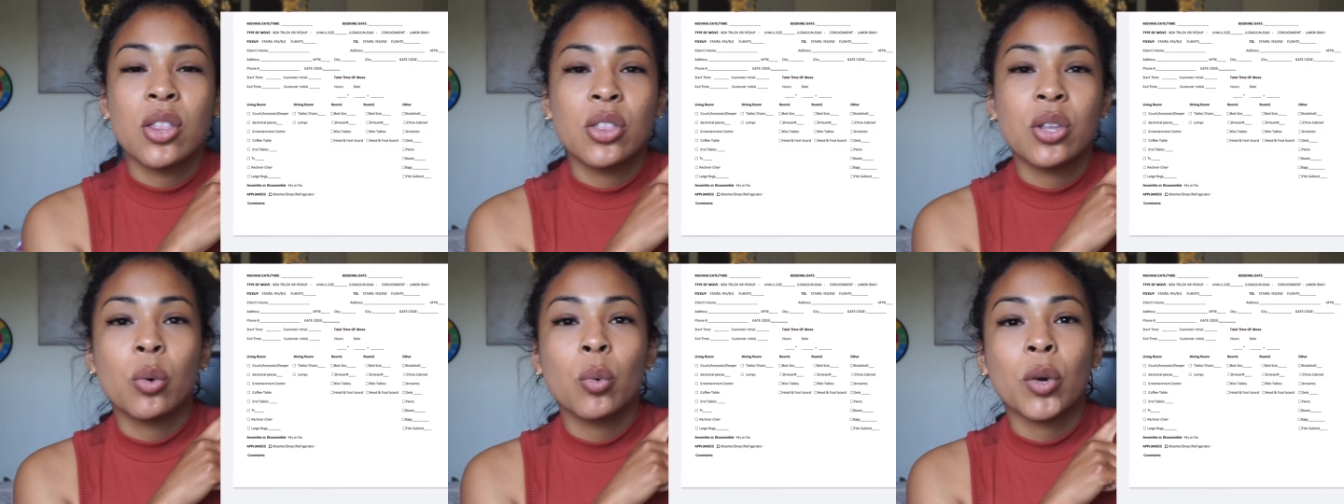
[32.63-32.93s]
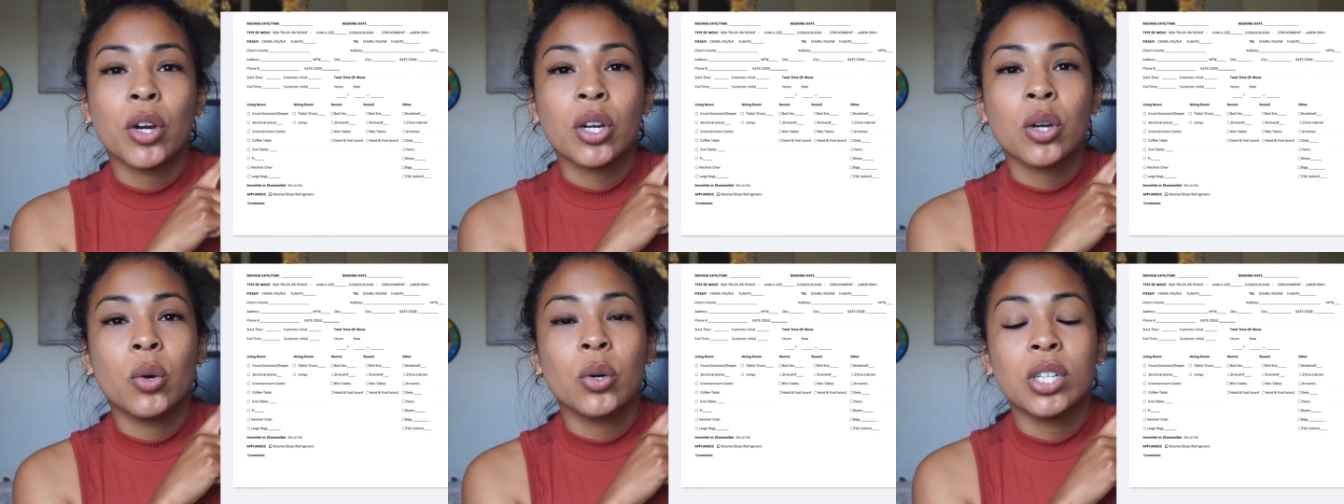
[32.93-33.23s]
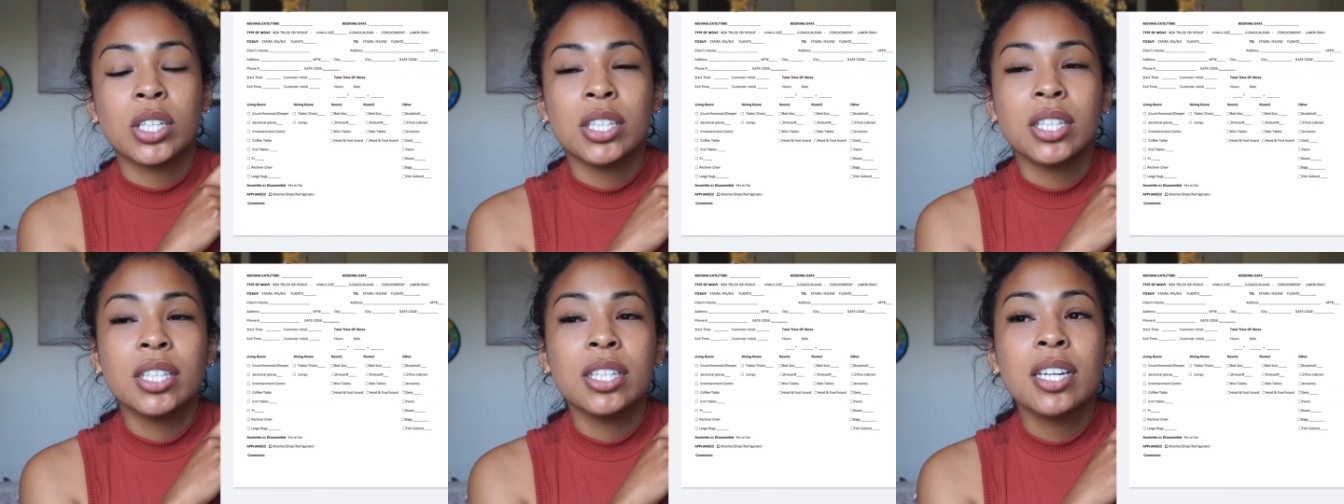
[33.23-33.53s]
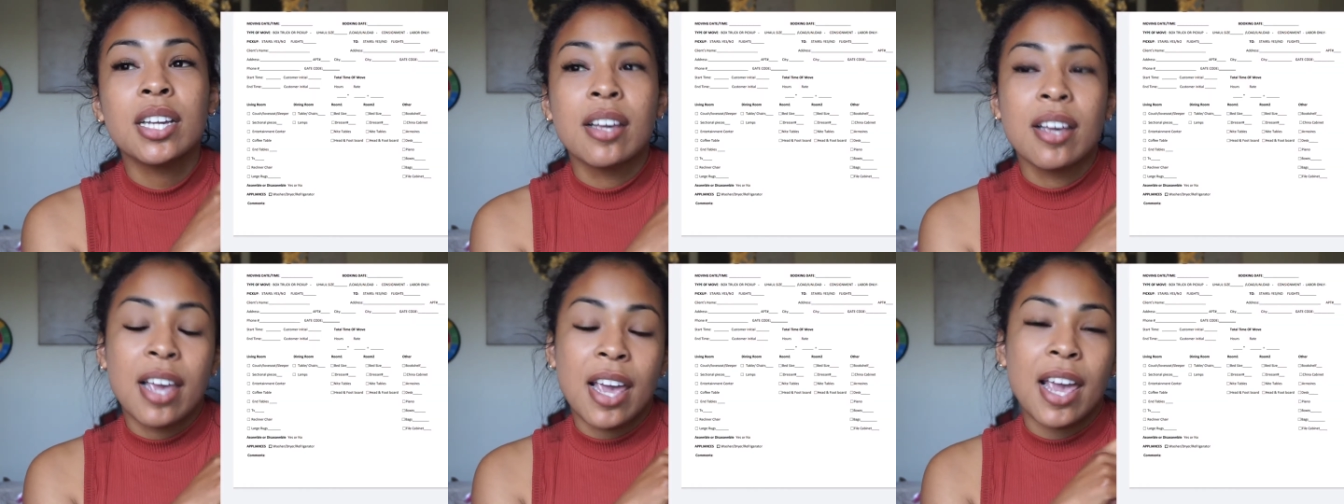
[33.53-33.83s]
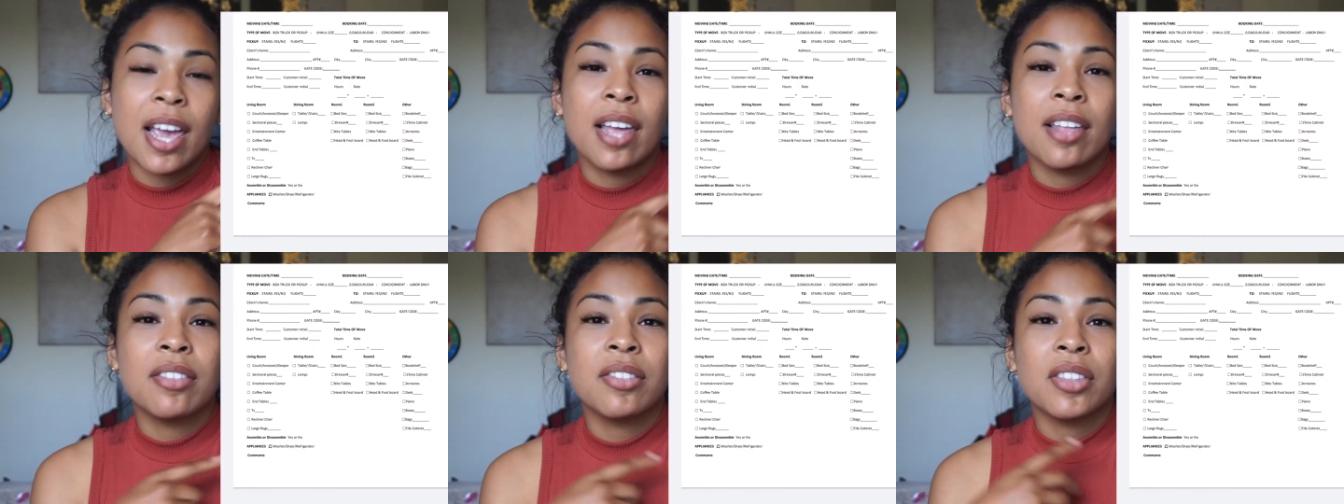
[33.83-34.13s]
the work order
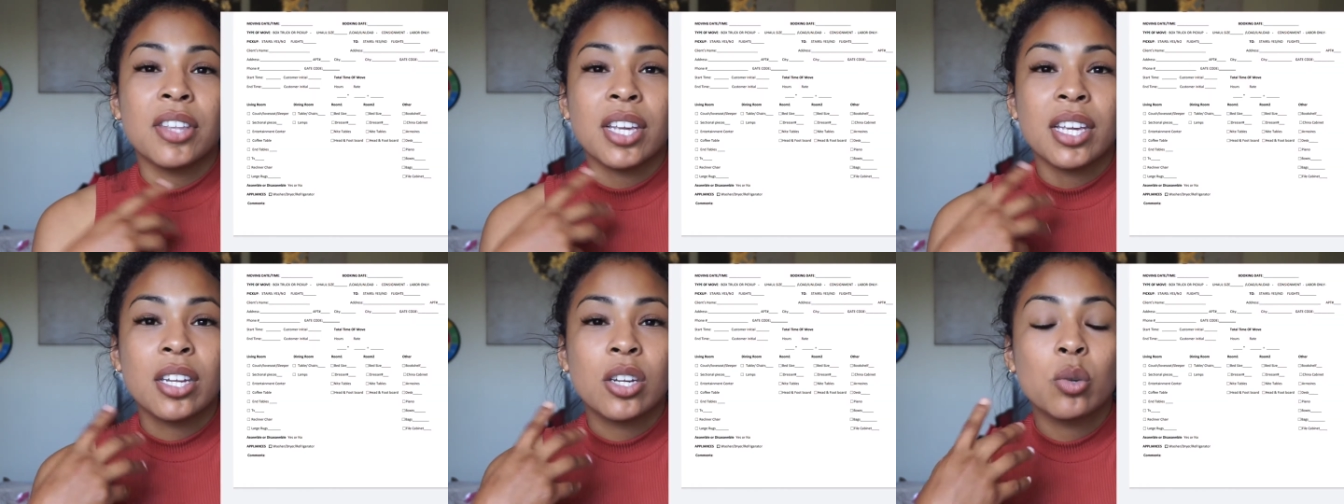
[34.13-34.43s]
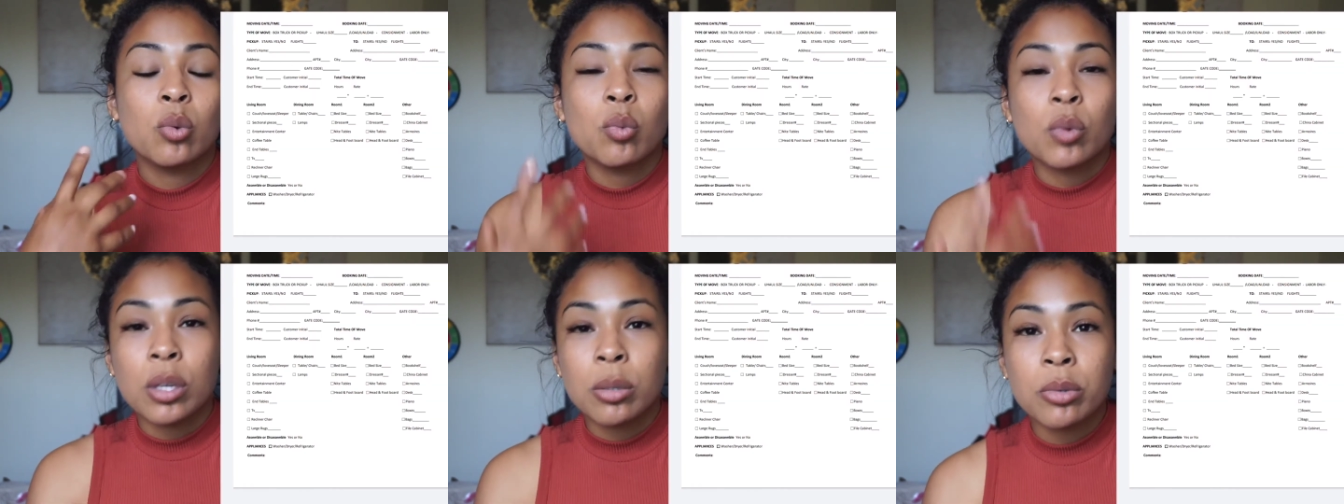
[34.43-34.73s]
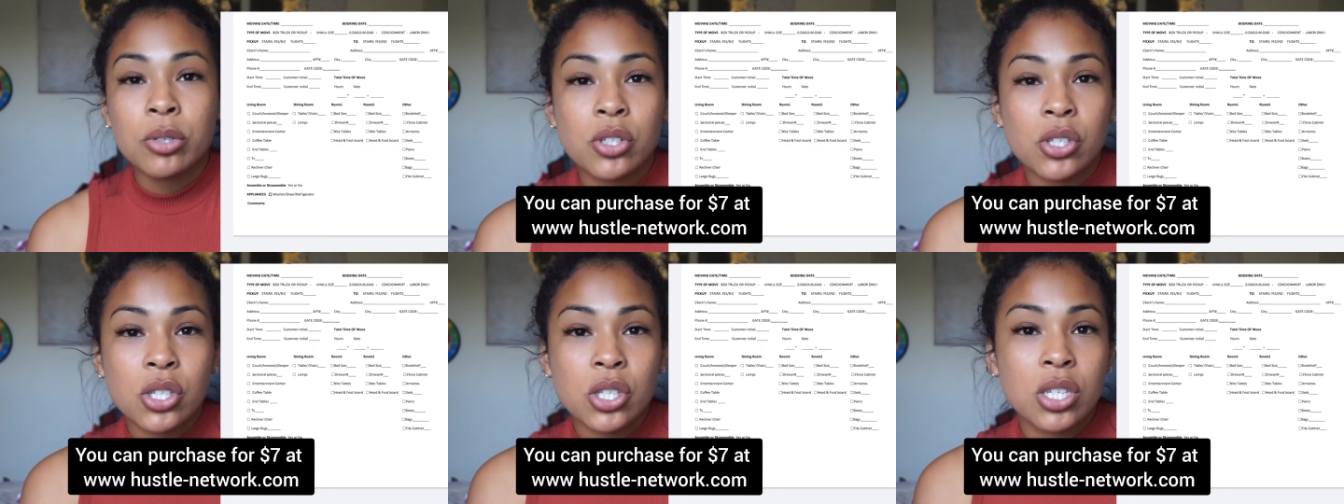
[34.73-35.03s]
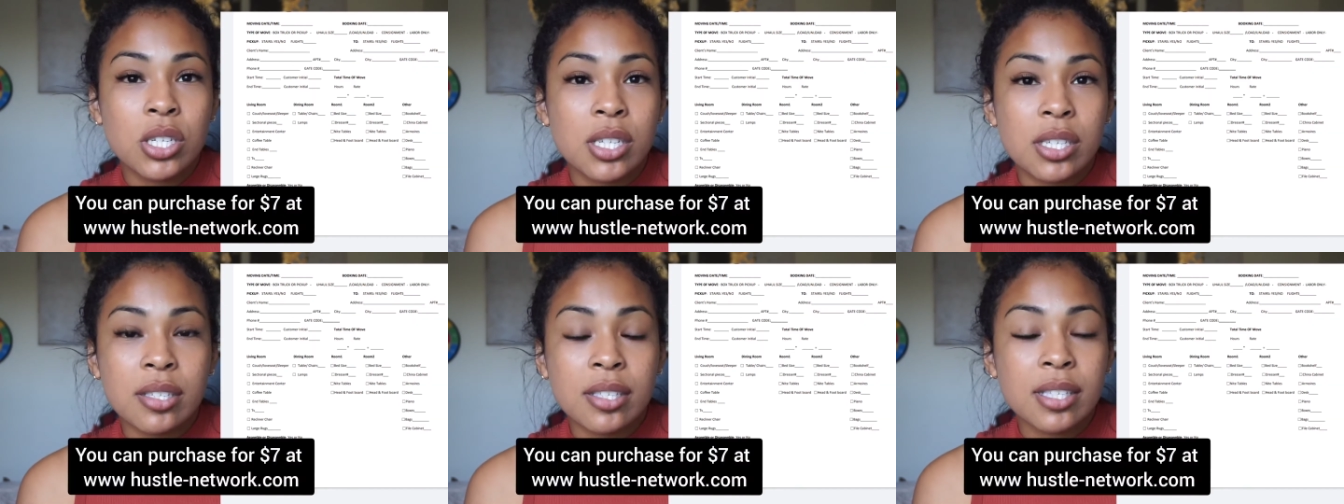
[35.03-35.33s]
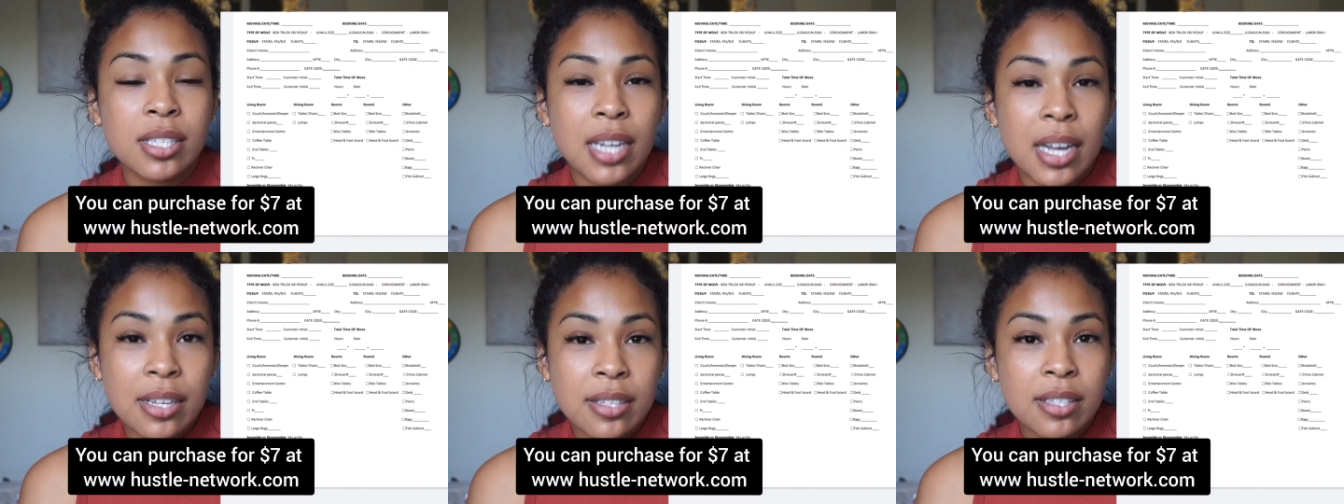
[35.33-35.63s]
and then we will just
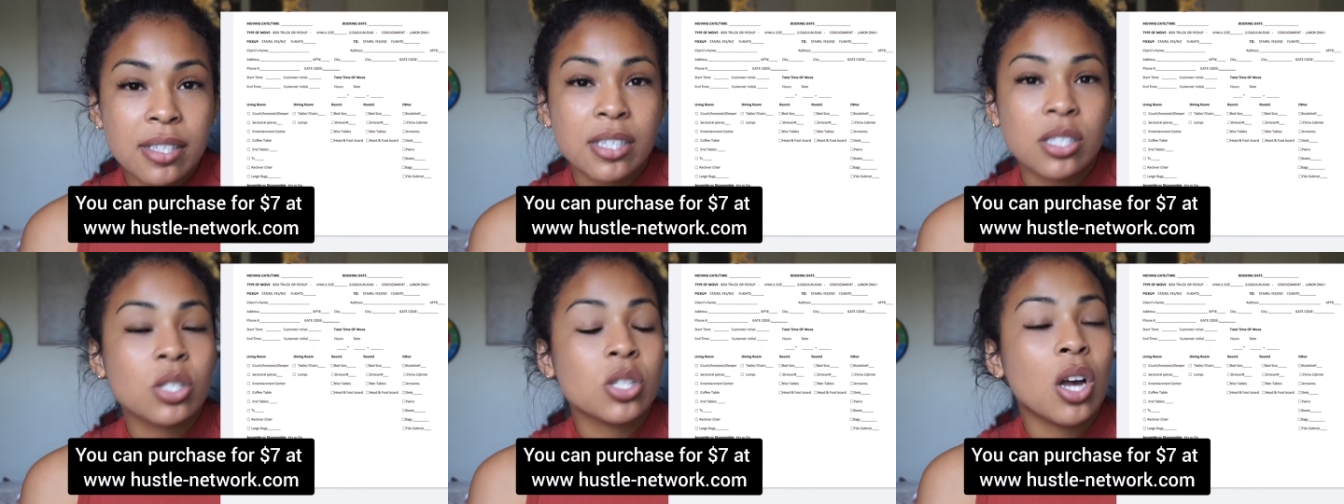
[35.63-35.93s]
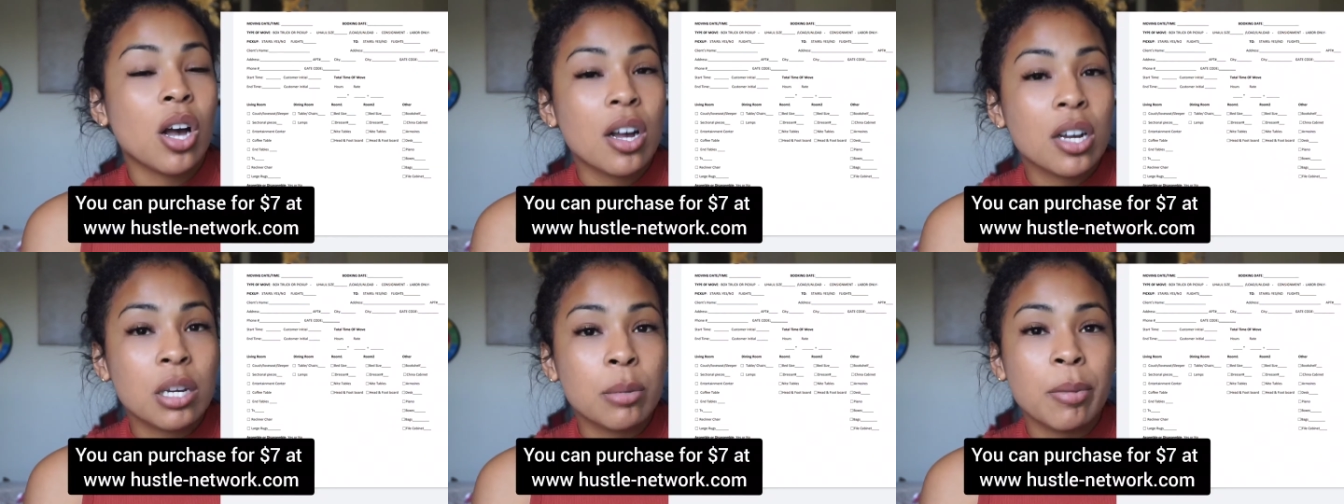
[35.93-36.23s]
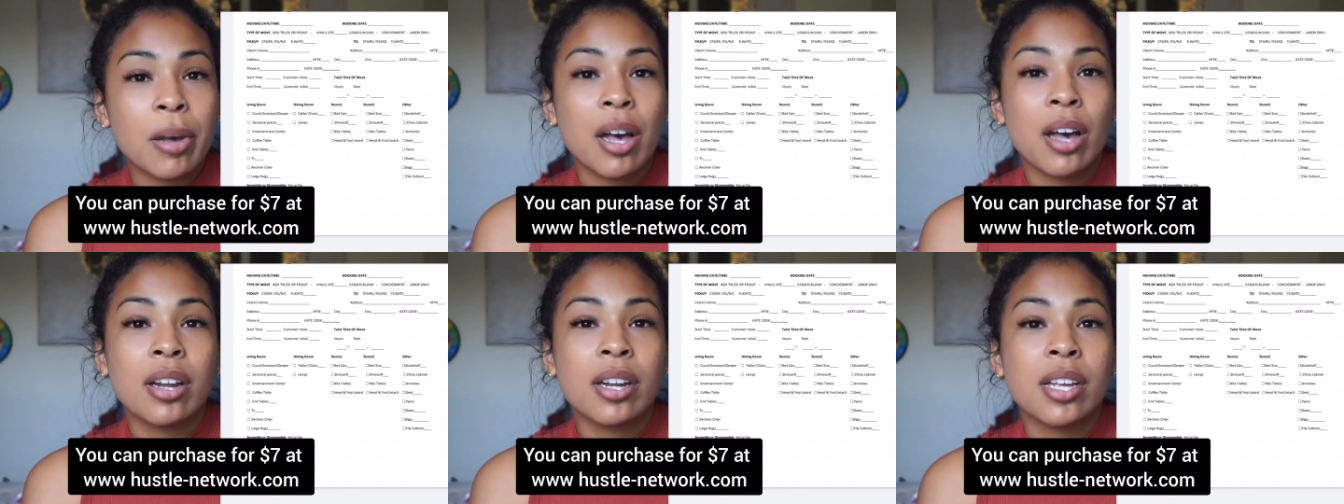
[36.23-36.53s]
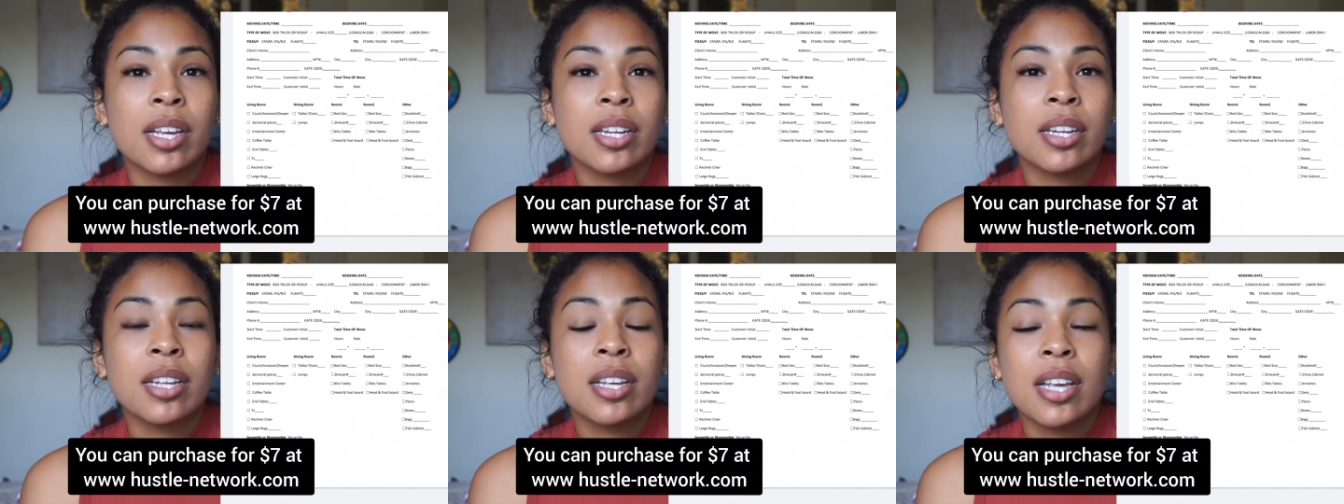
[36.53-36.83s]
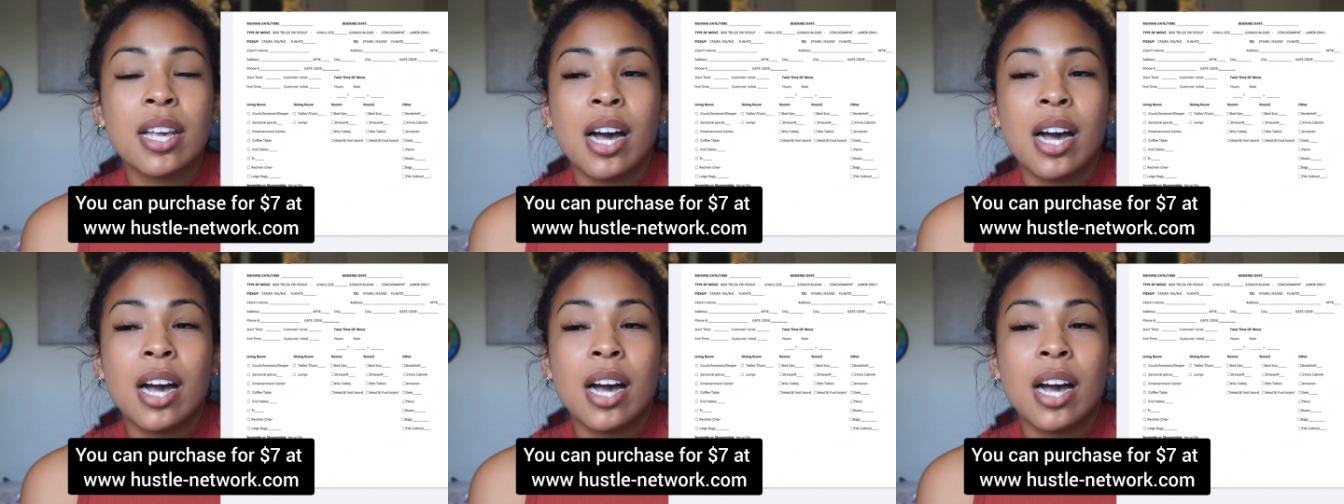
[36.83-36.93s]
discuss it, talk about it,